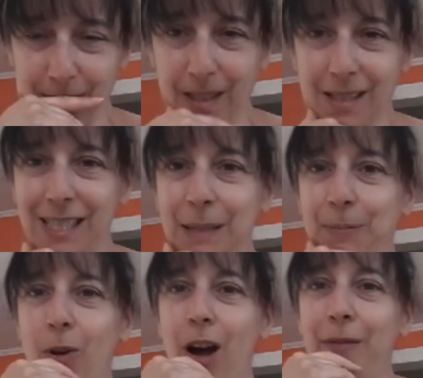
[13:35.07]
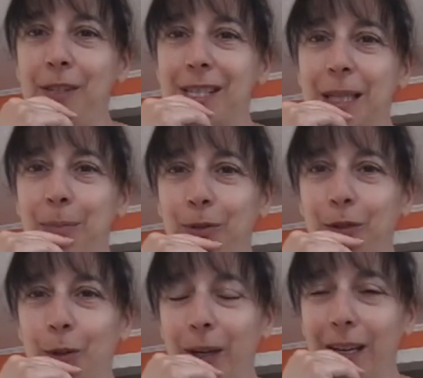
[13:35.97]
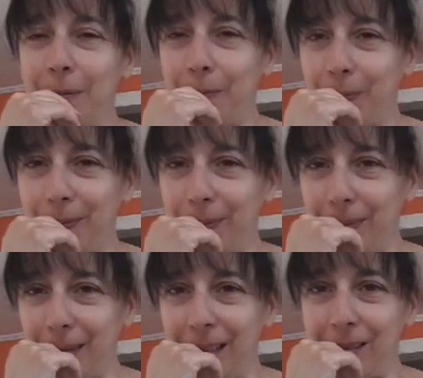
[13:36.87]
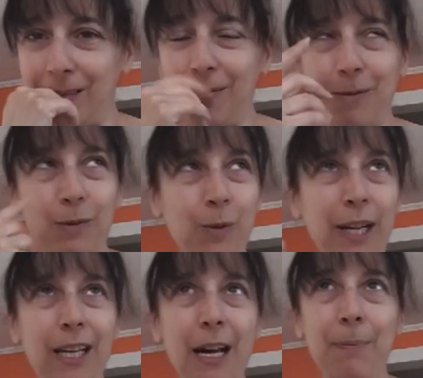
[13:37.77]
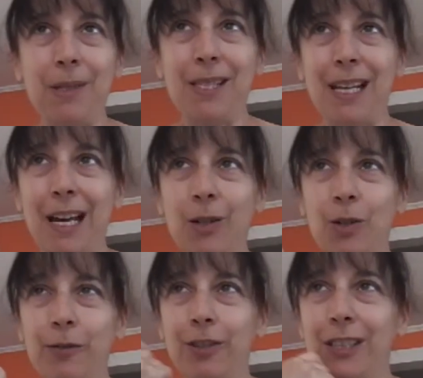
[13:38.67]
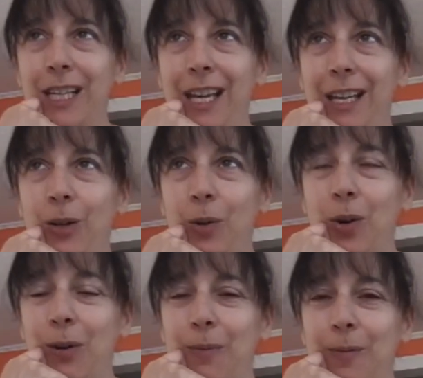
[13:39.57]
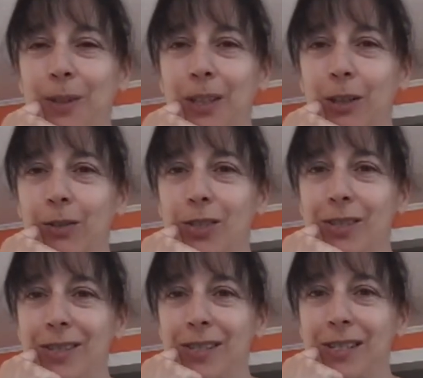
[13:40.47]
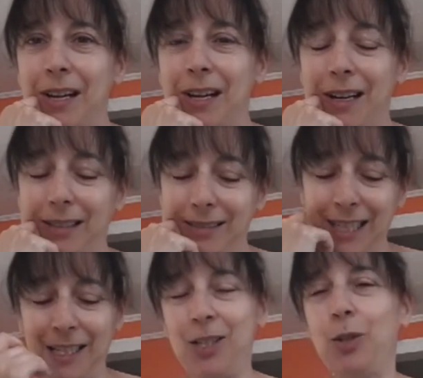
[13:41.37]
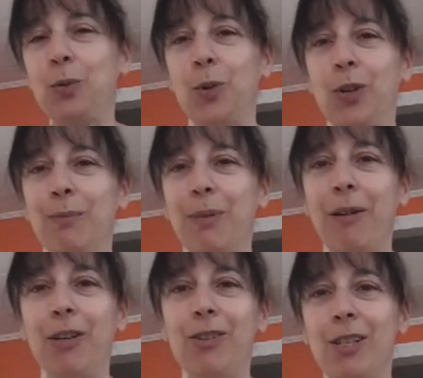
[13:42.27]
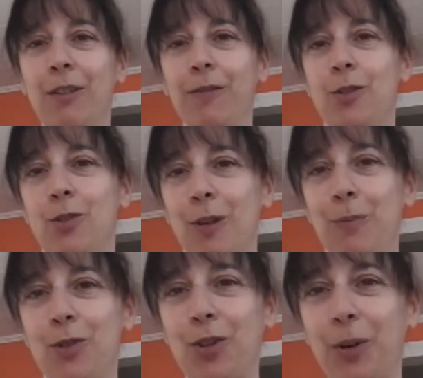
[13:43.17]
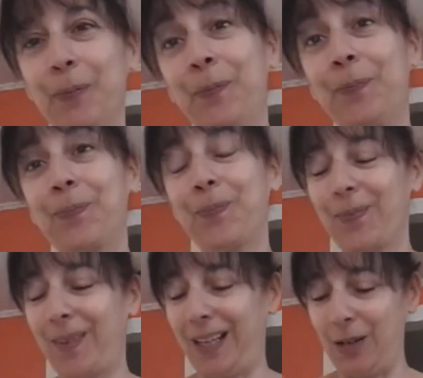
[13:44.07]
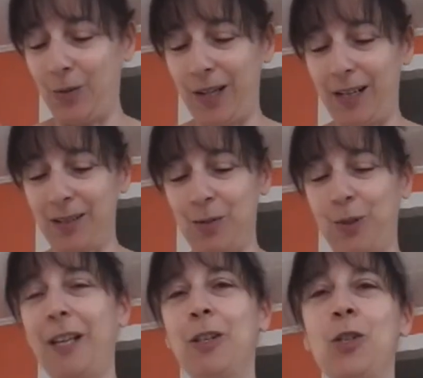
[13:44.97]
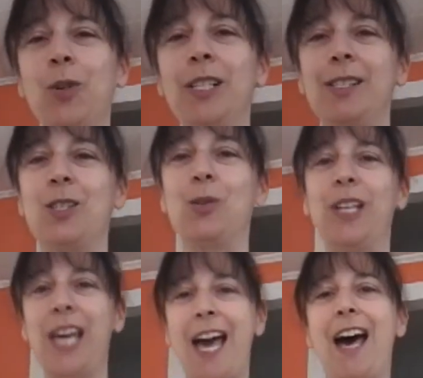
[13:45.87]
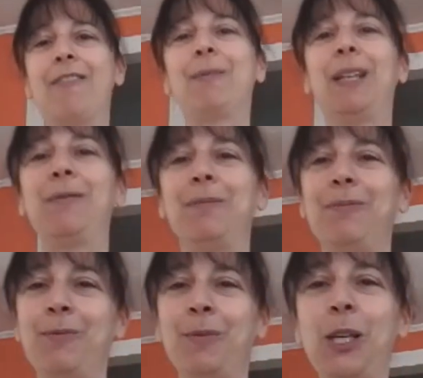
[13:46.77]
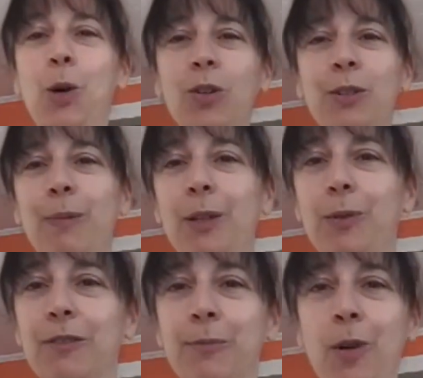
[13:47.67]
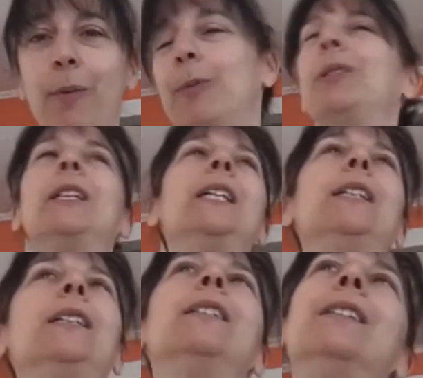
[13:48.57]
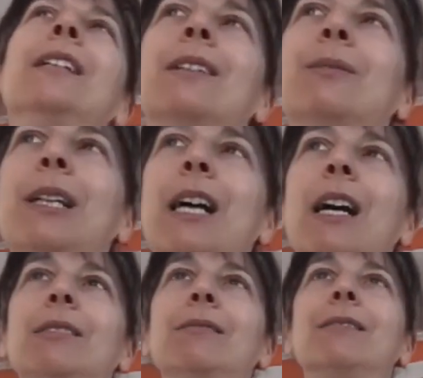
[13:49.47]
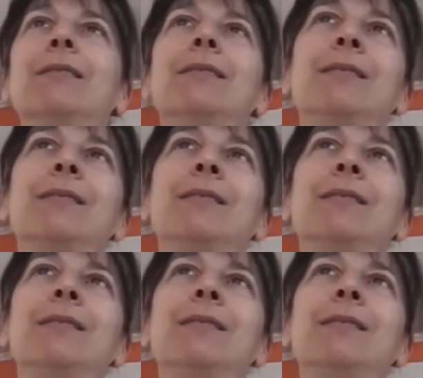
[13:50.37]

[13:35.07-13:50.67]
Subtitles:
sleep it off, sleep through it, and wake up and start over again, or, just get into the Word and bury yourself in Scripture. What else? What other choices do we have? I mean, the old me would have probably, went out and,